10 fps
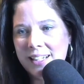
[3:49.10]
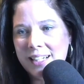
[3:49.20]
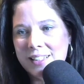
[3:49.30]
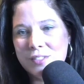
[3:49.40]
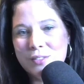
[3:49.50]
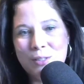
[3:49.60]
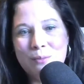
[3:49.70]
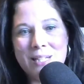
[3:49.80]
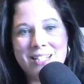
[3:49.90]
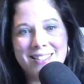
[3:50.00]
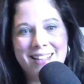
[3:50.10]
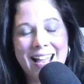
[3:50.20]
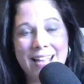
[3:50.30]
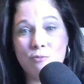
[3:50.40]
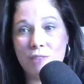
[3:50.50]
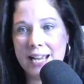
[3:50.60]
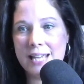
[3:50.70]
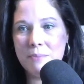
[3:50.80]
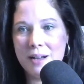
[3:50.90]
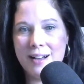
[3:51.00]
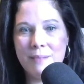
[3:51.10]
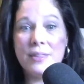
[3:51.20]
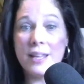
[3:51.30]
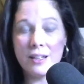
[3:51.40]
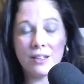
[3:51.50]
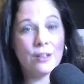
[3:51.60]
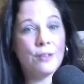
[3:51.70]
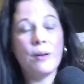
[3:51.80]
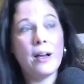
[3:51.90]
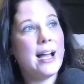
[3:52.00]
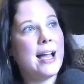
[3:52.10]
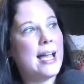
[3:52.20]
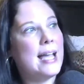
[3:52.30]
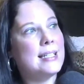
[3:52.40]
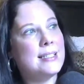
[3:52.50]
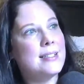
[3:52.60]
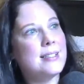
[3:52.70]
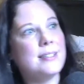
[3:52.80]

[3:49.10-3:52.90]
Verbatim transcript: A little too much light, right, Bob? Thank you. And